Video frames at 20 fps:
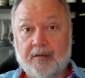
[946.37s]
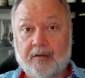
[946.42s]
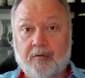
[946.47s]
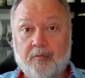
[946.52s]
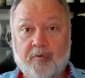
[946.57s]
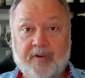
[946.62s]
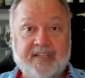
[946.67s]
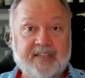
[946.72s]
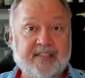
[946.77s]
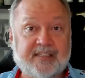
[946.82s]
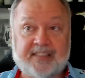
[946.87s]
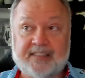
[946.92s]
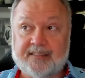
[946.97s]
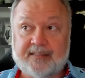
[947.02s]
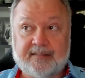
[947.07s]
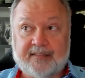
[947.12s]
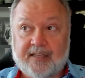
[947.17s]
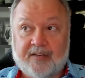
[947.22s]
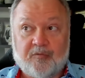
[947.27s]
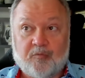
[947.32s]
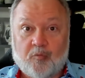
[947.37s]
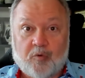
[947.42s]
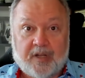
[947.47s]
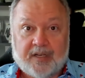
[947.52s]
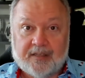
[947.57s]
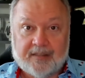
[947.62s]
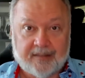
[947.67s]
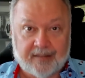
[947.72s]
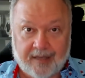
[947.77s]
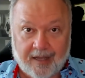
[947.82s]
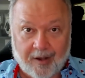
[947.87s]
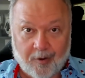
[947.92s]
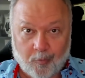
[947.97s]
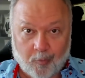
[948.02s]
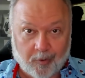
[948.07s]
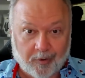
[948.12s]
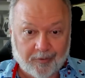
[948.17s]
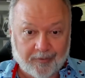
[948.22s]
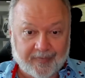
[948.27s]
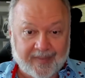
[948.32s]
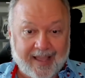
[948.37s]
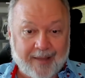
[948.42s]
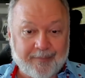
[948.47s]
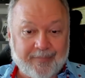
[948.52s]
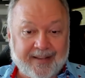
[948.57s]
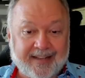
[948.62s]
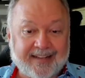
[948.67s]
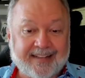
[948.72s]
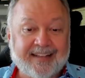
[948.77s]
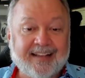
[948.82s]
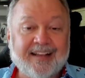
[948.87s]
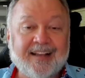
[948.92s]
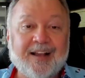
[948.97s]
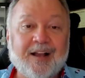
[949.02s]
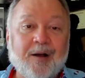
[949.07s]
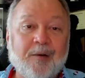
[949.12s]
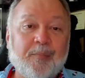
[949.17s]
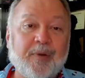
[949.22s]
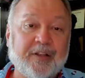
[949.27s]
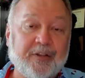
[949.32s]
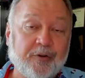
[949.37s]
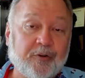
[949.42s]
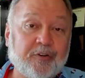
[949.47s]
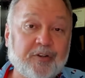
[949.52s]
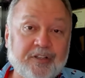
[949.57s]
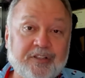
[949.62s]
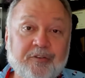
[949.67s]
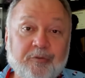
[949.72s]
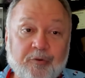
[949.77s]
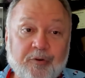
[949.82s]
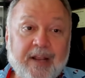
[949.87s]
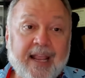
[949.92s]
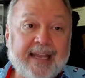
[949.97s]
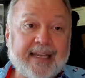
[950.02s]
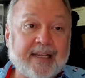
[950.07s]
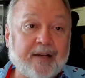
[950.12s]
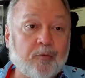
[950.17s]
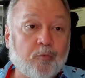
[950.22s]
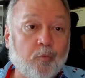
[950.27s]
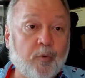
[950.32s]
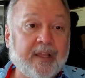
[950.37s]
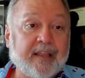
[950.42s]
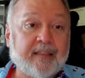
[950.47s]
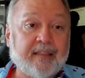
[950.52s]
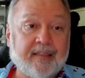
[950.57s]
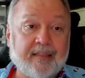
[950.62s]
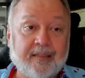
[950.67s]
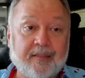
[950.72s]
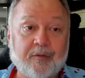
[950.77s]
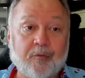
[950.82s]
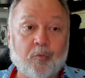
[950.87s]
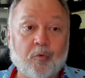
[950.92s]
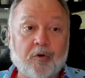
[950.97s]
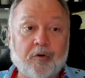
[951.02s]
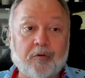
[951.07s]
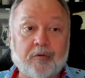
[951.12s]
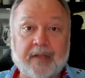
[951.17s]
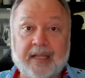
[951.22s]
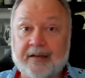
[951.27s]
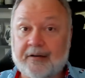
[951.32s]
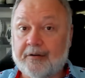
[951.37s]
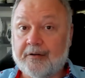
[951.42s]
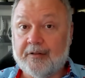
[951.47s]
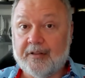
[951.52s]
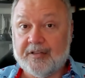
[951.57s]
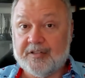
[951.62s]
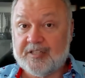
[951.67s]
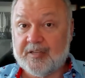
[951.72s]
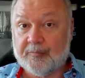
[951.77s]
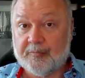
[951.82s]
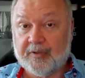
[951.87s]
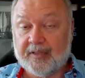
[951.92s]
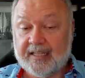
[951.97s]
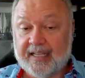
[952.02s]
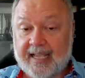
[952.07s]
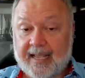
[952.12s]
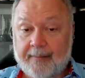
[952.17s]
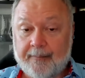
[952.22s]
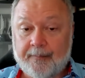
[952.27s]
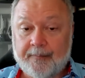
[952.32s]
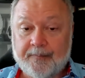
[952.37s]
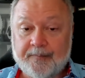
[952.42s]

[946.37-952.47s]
We just didn't want a world that big, but you could create it with the world editor that shipped with the game.